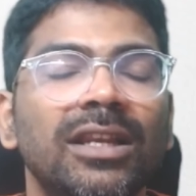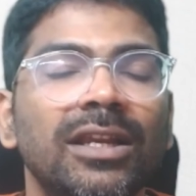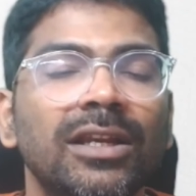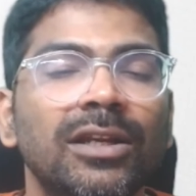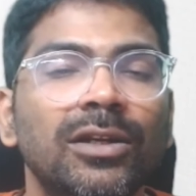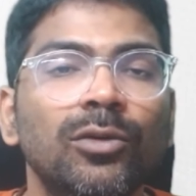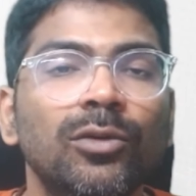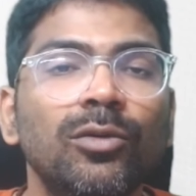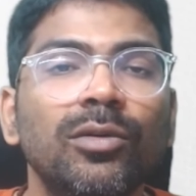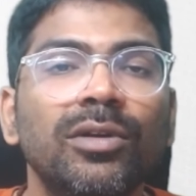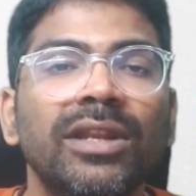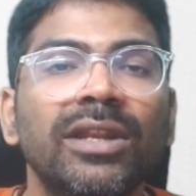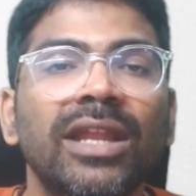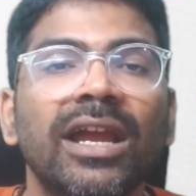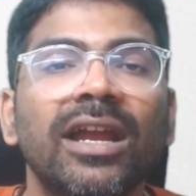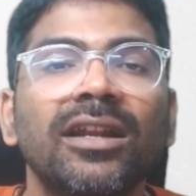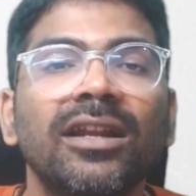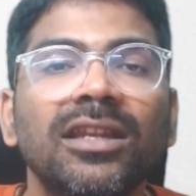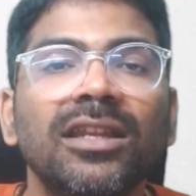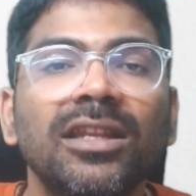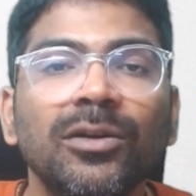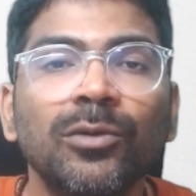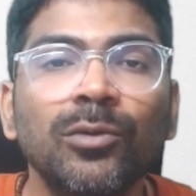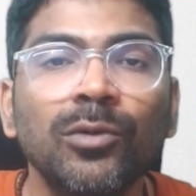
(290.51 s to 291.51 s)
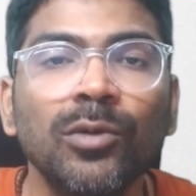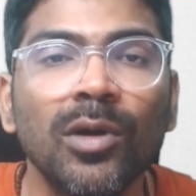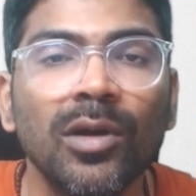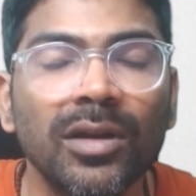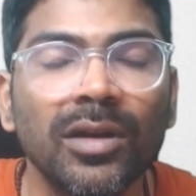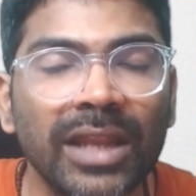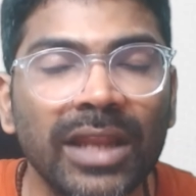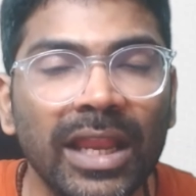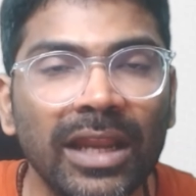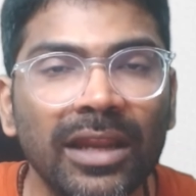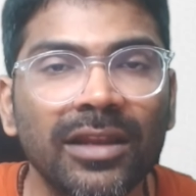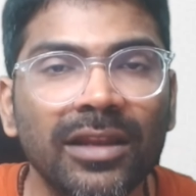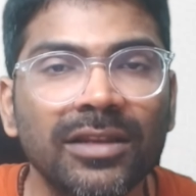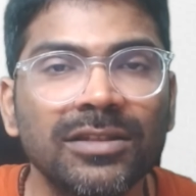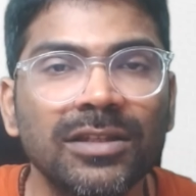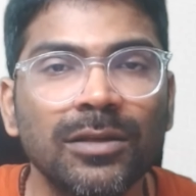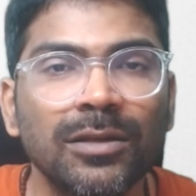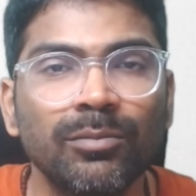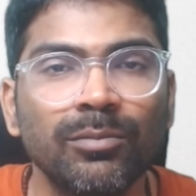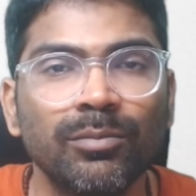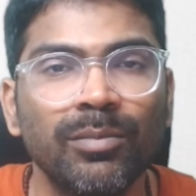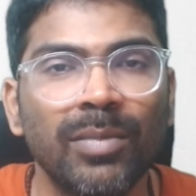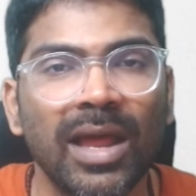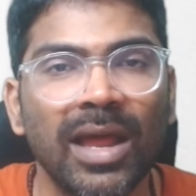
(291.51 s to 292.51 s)
lead to negative
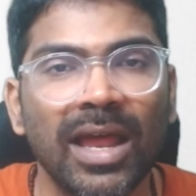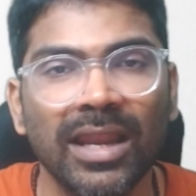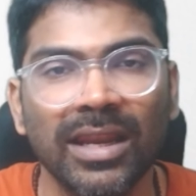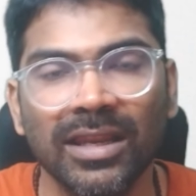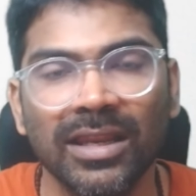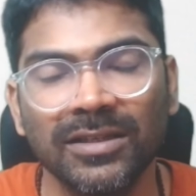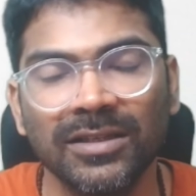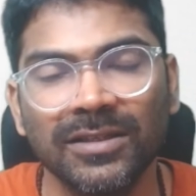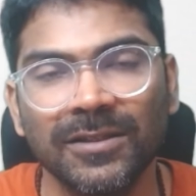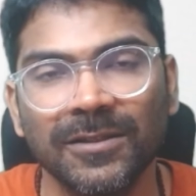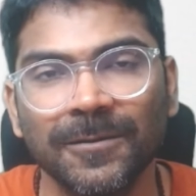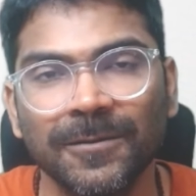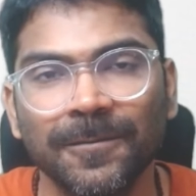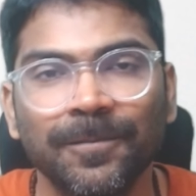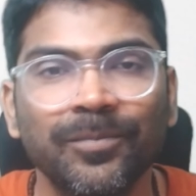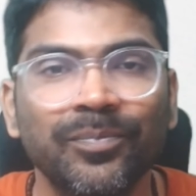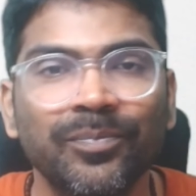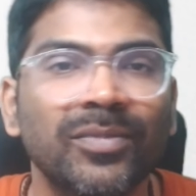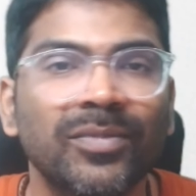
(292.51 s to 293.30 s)
nitrogen balance.